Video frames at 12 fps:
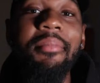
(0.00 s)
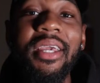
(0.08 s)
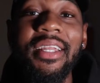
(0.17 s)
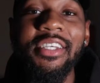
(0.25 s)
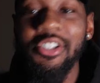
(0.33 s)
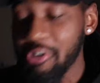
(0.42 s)
let me
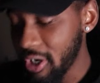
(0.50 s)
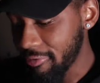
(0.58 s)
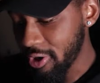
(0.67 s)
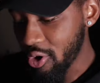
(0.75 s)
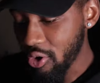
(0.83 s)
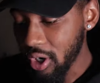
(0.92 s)
get this
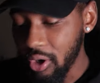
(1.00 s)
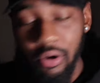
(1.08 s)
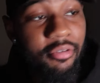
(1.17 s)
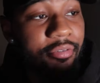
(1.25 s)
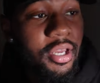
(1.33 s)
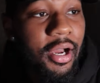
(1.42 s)
screen record
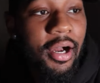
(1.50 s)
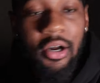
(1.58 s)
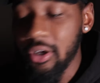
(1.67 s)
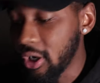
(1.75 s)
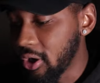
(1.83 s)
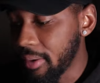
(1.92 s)
going for y'all.
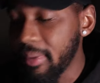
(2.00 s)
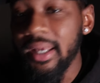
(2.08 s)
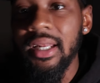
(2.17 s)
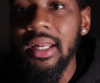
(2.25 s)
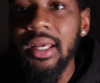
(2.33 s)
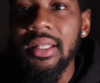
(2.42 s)
Hold on, I
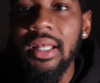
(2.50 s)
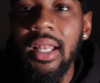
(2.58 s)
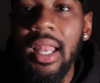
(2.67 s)
might need to hit